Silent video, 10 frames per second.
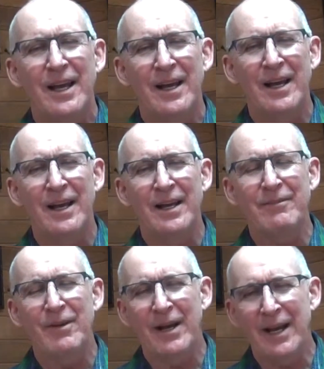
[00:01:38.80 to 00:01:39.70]

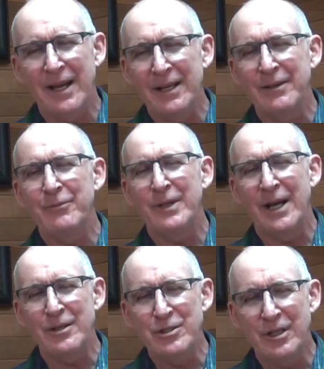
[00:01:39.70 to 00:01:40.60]
When
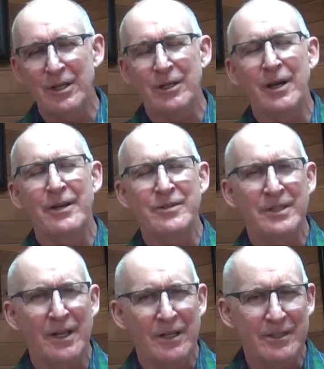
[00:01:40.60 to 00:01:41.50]
I was younger, I was the
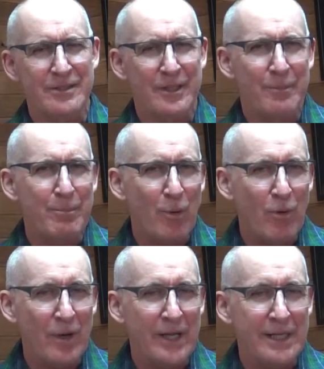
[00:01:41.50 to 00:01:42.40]
youngest of the
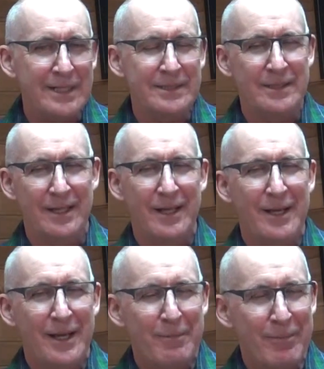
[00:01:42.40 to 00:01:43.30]
boys.
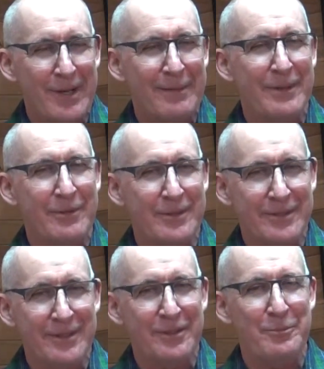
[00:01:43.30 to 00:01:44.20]
Probably was a
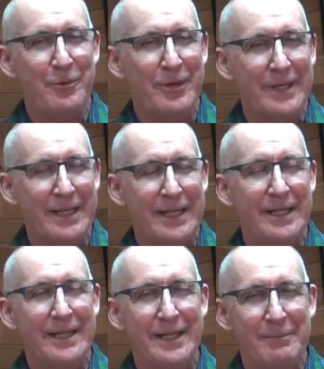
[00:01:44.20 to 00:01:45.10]
little more
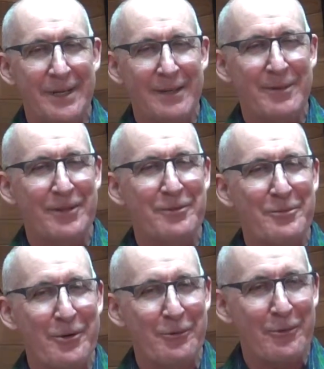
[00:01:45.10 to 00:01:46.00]
needy and maybe a little
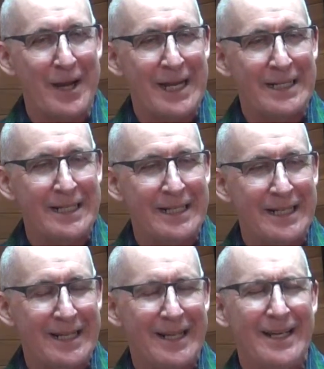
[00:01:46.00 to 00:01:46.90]
more whiny.
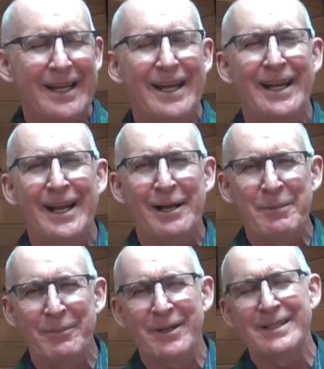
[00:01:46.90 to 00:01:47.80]
And I
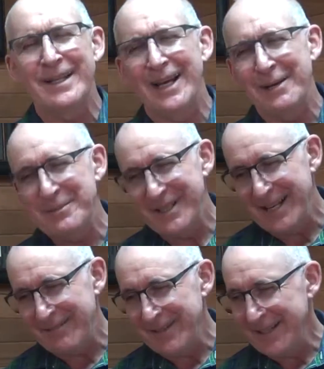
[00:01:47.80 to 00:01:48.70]
remember at times
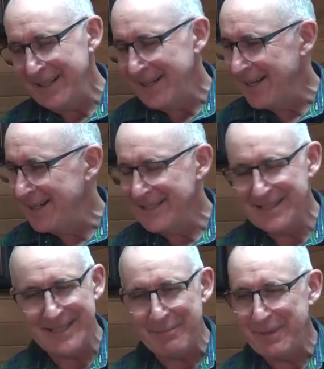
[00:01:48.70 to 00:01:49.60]
having
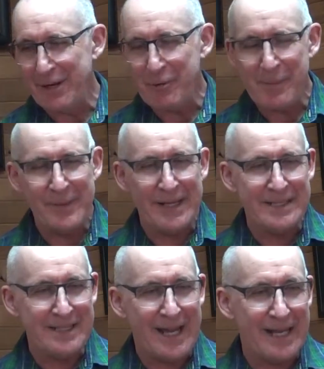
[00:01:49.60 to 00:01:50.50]
something, I don't remember the
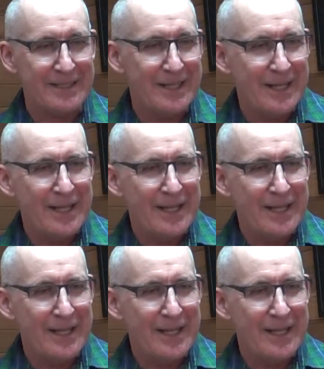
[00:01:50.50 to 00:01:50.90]
exact